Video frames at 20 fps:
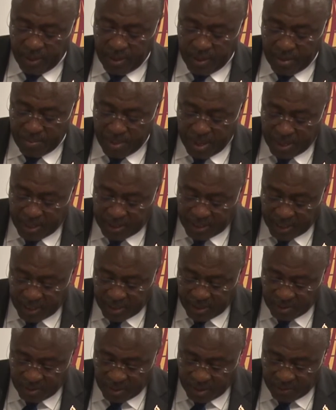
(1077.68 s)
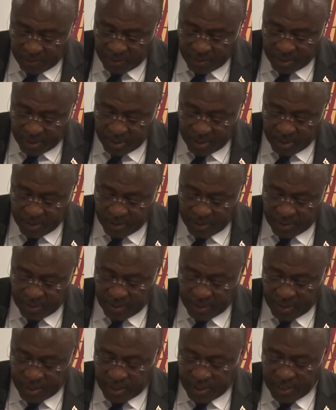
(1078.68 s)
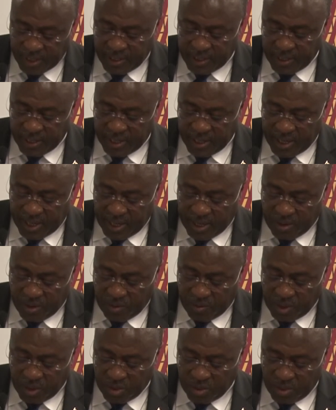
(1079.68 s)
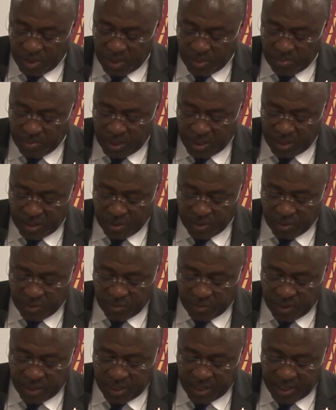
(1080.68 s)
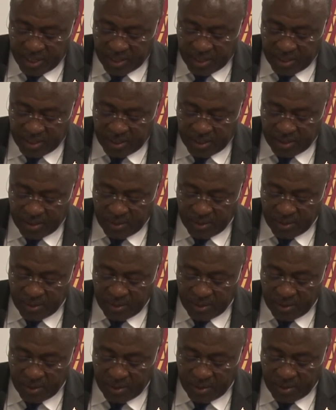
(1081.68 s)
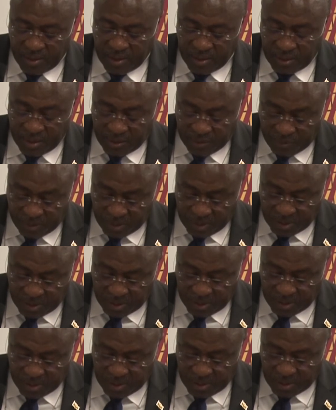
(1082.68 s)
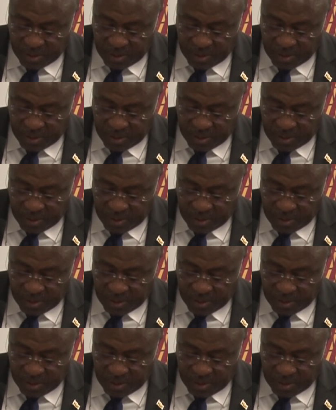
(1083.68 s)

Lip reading: The main challenge to Africa is lack of assured means of financing these efforts,